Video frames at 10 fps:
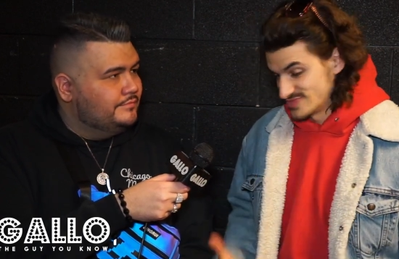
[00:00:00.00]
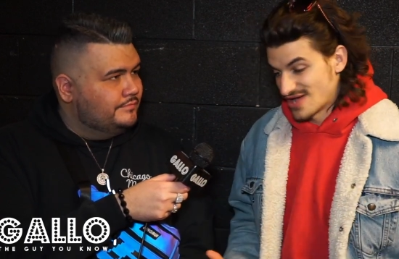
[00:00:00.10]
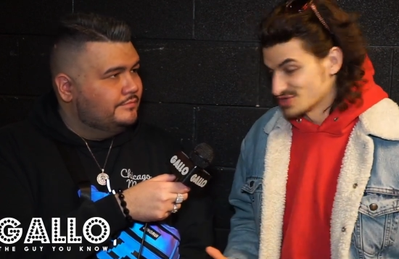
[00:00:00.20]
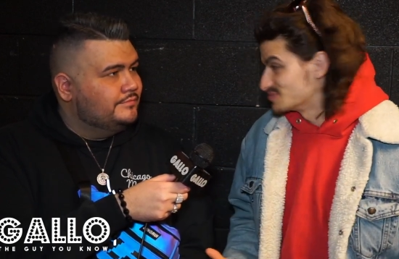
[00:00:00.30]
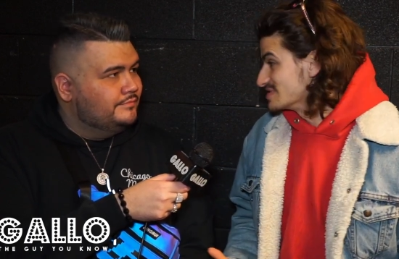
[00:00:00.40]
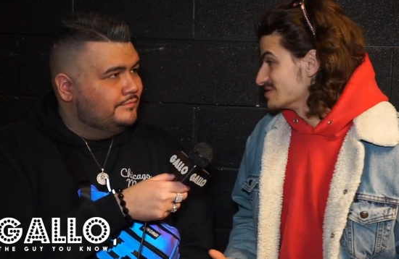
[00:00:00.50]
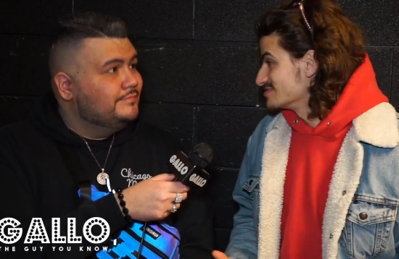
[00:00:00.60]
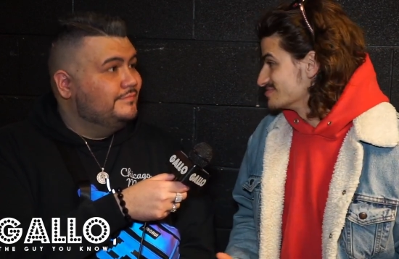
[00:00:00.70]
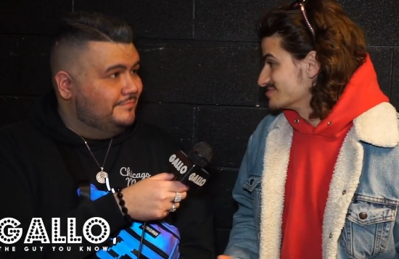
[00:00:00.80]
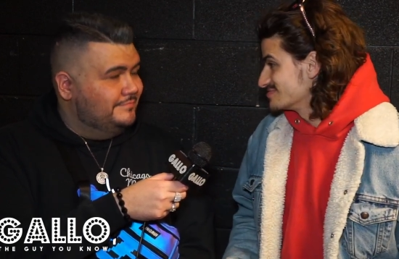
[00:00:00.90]
Speaker 1: that was
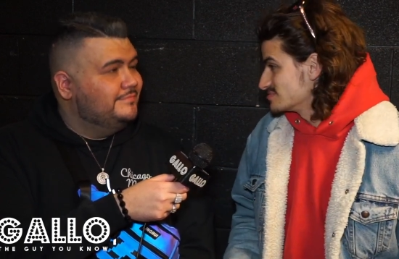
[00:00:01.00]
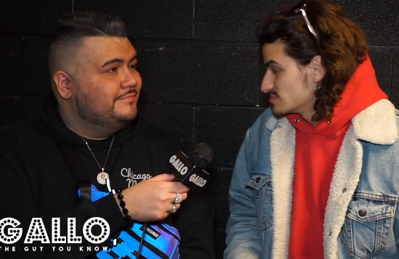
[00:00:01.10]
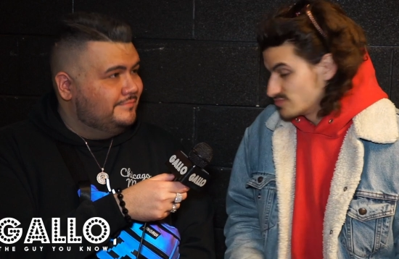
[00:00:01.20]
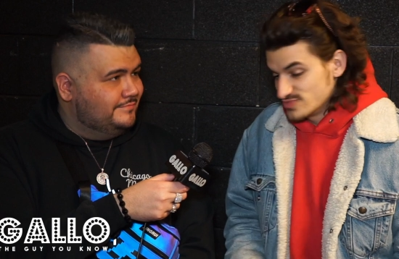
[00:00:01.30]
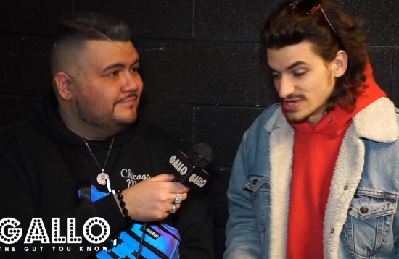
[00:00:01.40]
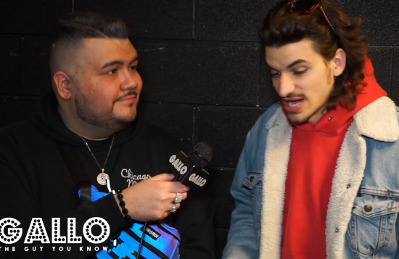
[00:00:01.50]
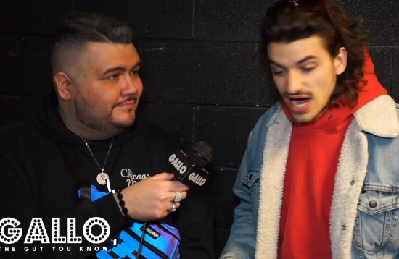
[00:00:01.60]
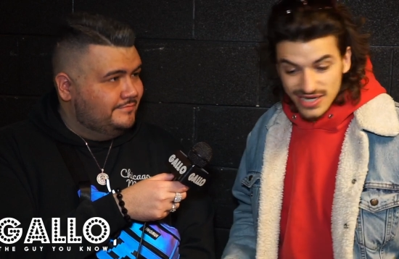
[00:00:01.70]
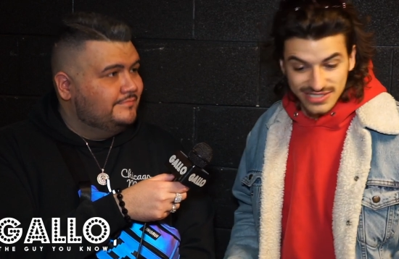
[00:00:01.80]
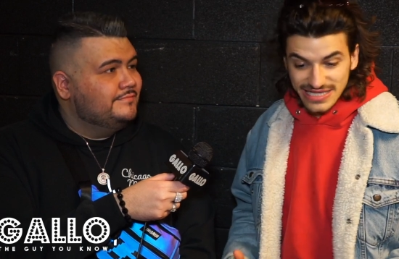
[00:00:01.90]
me being
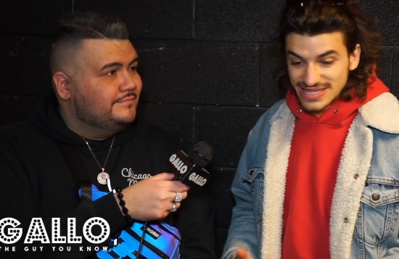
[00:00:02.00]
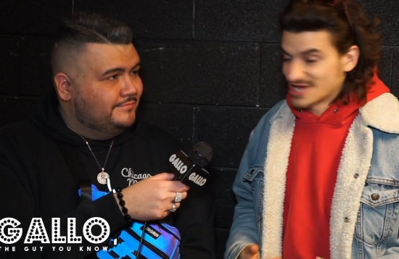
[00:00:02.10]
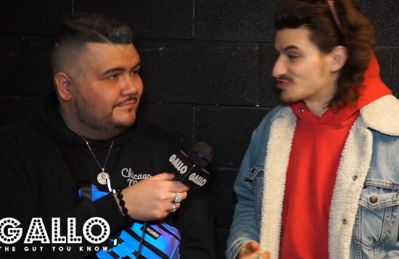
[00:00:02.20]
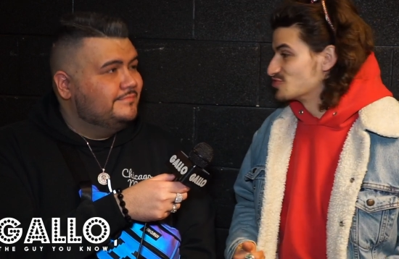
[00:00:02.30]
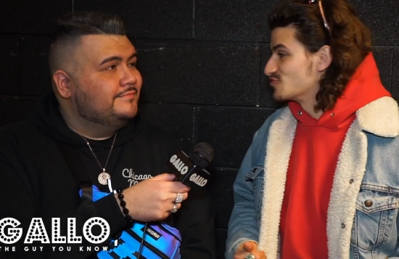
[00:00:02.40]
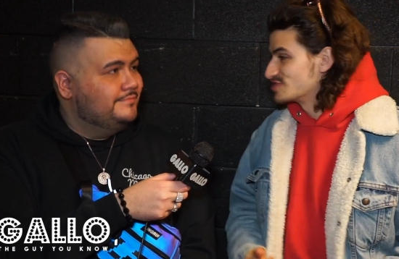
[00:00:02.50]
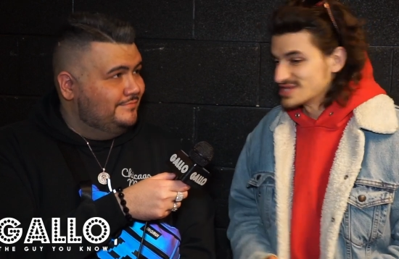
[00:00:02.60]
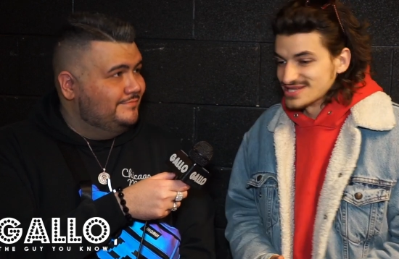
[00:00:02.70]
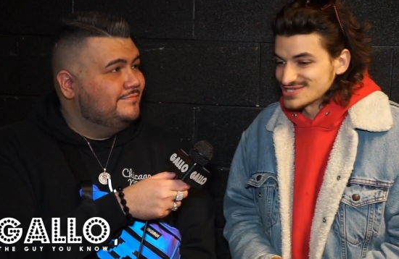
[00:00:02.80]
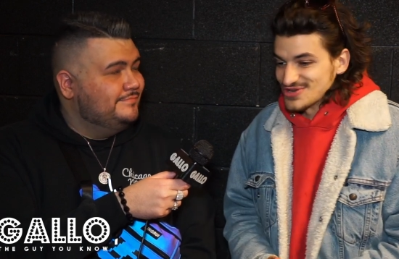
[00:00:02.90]
honest in that groove and
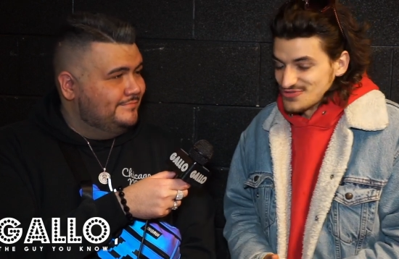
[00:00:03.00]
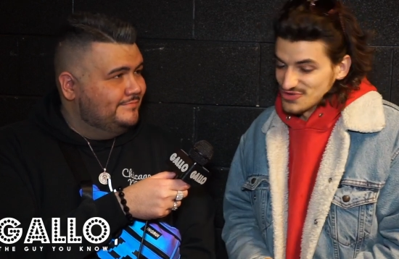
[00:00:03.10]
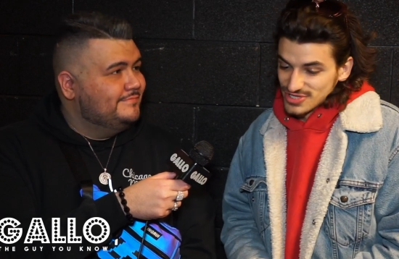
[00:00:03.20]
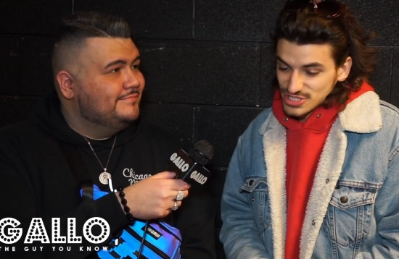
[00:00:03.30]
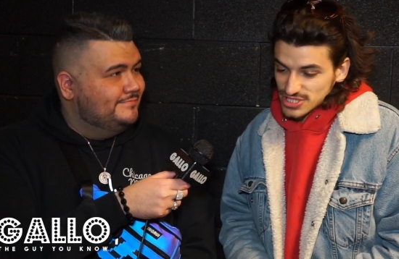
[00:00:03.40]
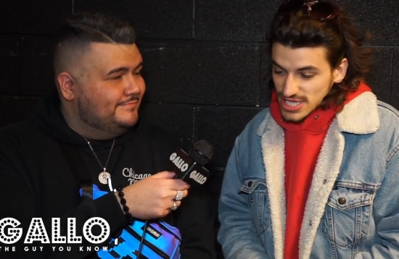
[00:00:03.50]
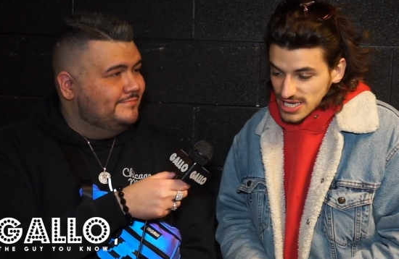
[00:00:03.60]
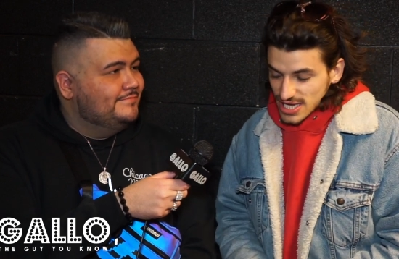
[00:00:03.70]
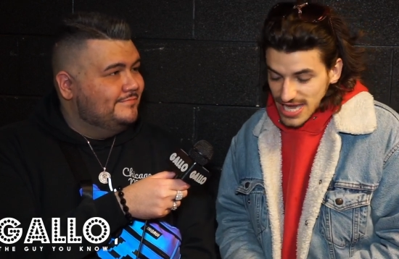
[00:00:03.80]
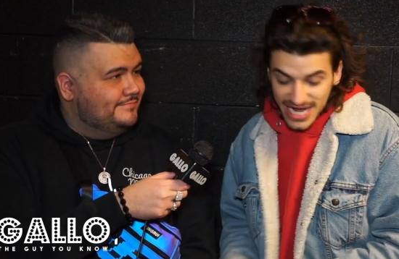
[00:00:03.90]
that disco feel is just
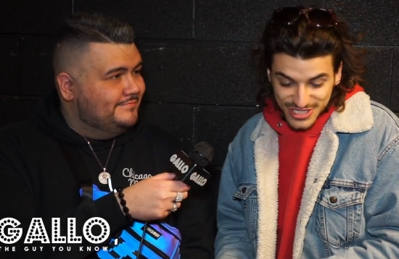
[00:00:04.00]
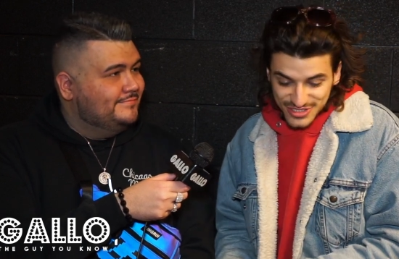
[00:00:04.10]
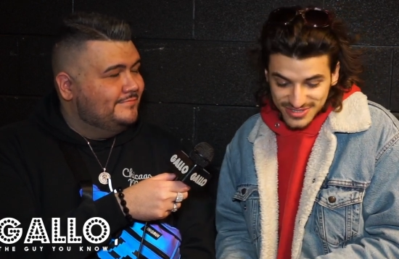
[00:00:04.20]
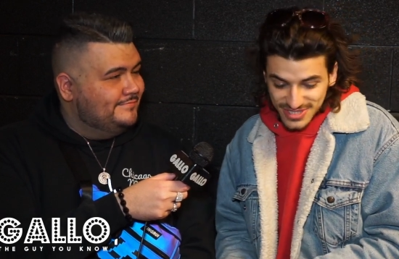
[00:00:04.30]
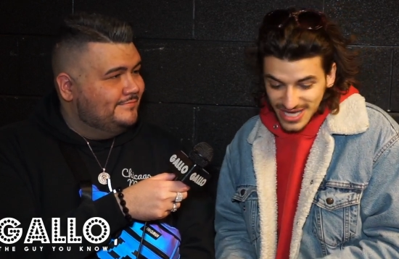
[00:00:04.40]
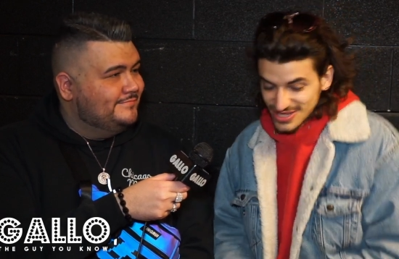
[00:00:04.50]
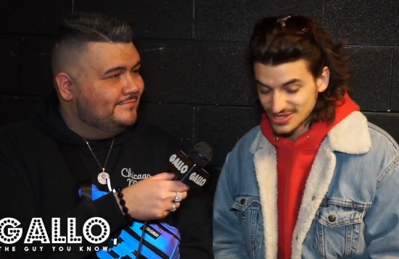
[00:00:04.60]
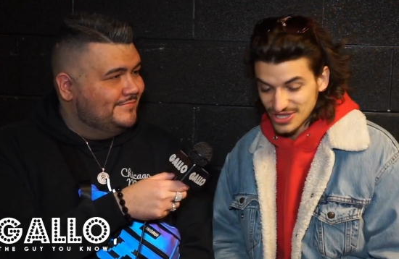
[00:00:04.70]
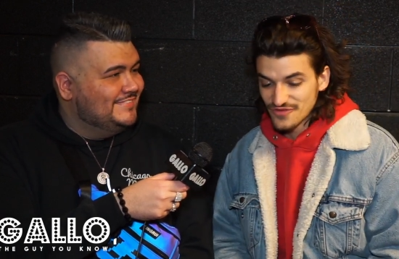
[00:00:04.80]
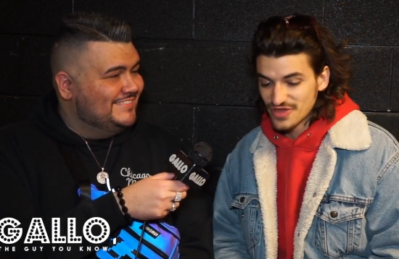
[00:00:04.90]
like and I just yeah I
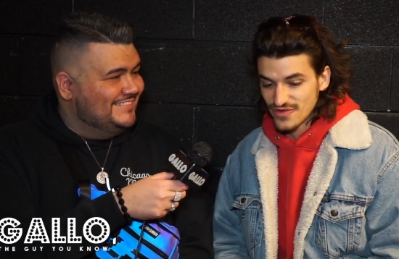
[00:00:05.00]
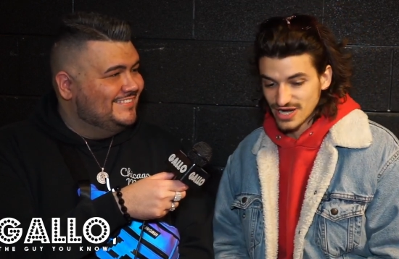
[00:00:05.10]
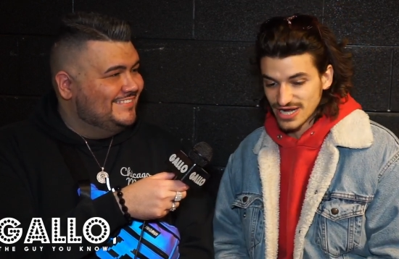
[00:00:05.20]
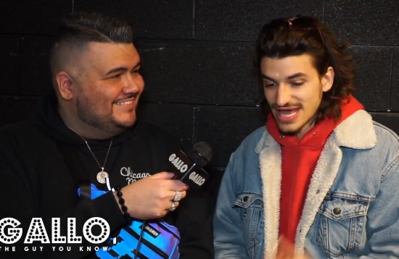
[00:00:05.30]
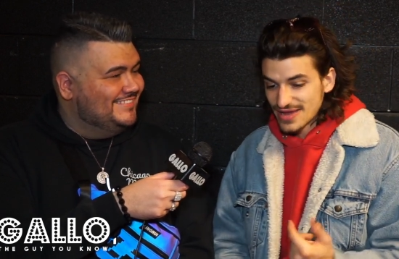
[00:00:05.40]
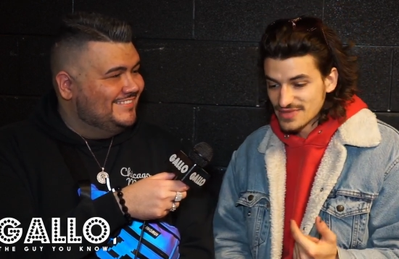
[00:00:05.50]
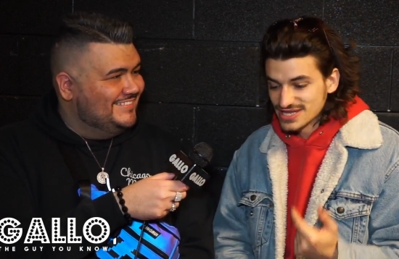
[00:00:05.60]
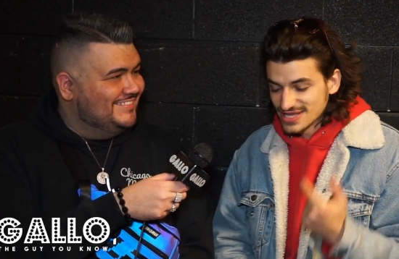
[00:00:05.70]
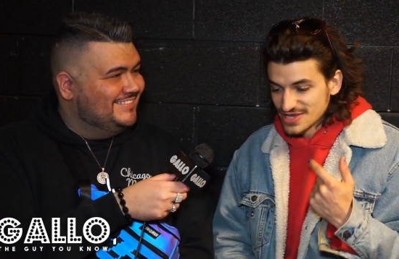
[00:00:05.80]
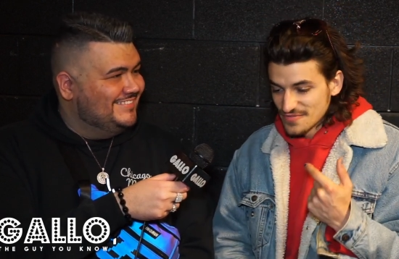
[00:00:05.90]
love that record and I mean